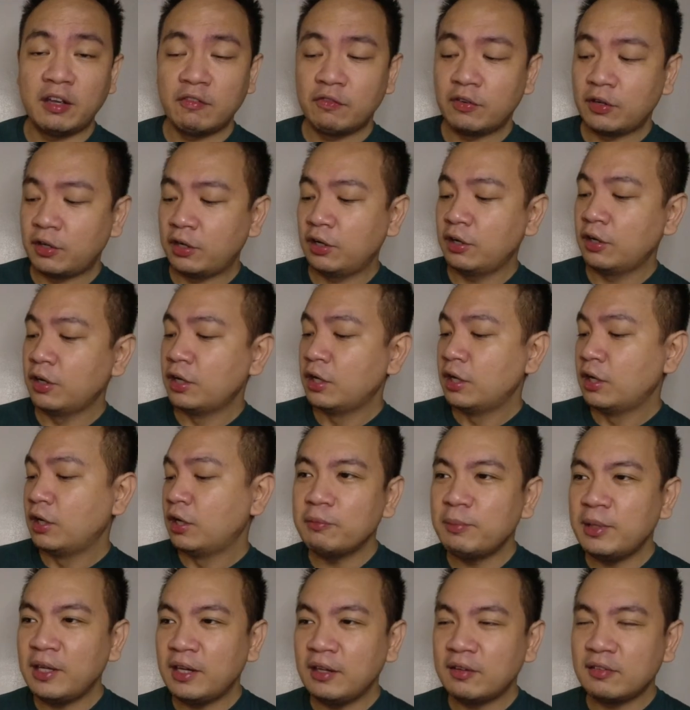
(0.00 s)
flavor.
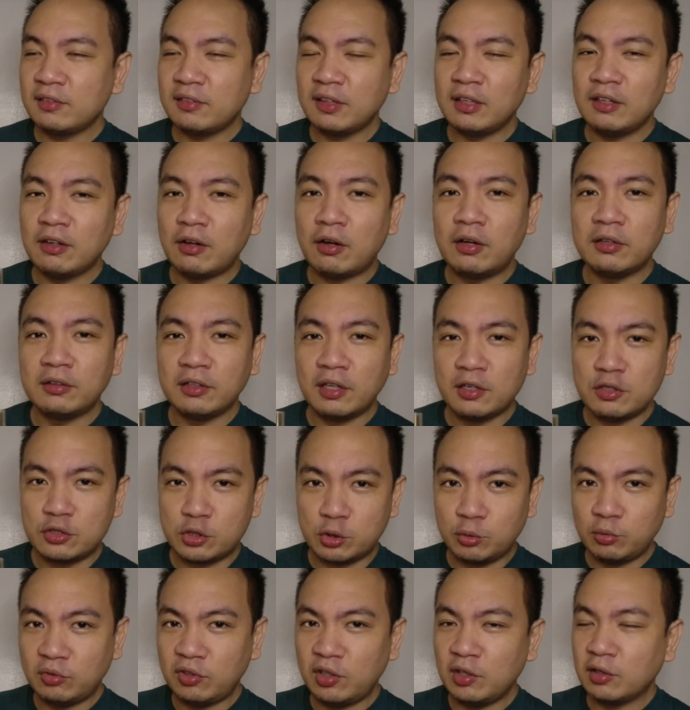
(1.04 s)
For me, it's still on the
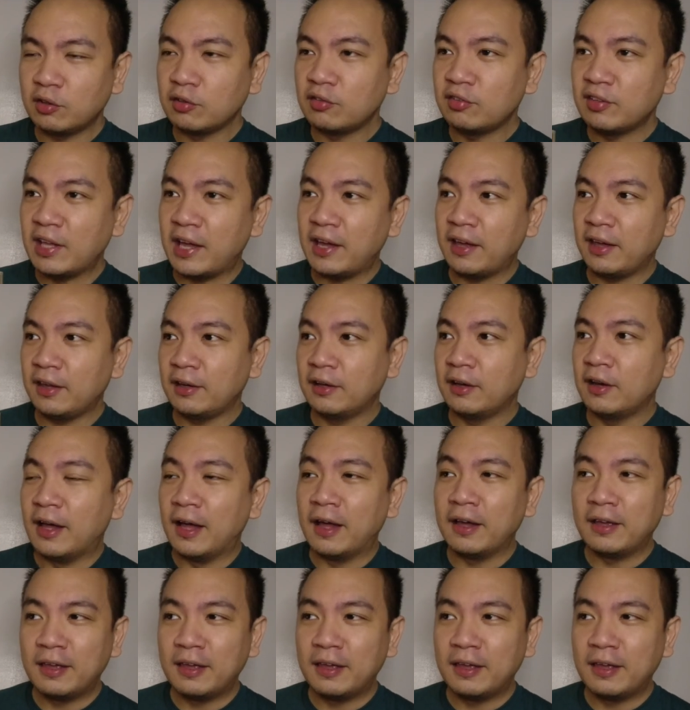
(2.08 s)
juicier side.